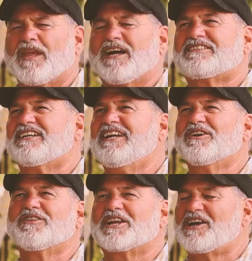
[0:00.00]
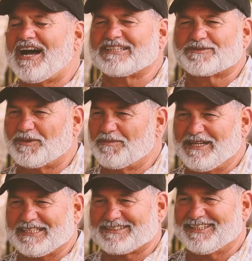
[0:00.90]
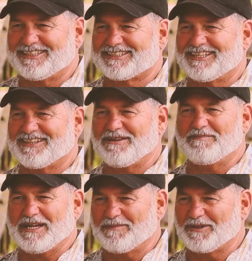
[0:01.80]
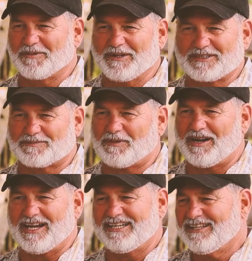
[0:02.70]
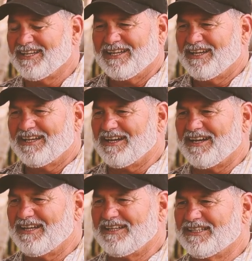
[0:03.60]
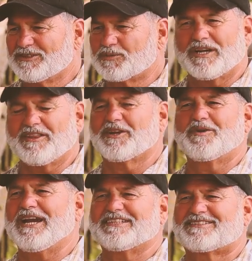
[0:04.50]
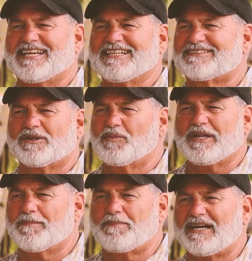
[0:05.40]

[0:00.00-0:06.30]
Uh, to hear the gospel message and then be able to respond uh, is one of the greatest things that we could